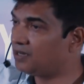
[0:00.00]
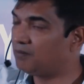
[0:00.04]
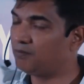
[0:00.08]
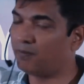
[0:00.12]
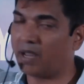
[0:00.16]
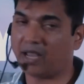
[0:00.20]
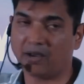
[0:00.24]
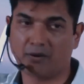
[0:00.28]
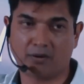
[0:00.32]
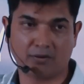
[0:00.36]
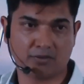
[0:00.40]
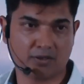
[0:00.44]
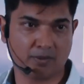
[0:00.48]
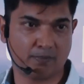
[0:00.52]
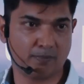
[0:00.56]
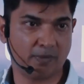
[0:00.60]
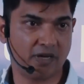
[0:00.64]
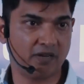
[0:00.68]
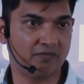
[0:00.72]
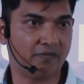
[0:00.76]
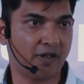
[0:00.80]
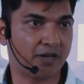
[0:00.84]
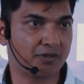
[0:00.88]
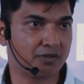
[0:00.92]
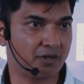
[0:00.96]
in microchip
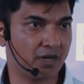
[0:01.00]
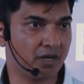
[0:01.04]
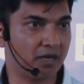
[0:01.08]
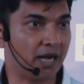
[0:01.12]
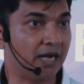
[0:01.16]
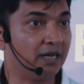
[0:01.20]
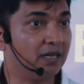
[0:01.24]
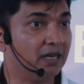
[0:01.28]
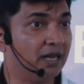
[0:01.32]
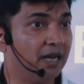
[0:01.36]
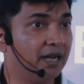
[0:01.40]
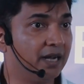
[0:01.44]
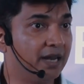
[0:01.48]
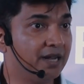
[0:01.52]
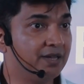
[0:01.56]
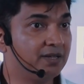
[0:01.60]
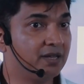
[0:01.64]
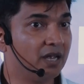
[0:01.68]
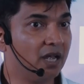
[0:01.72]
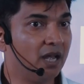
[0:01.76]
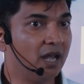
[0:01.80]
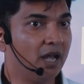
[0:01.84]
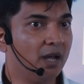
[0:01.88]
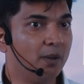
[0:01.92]
manufacturing in the nineteen eighties,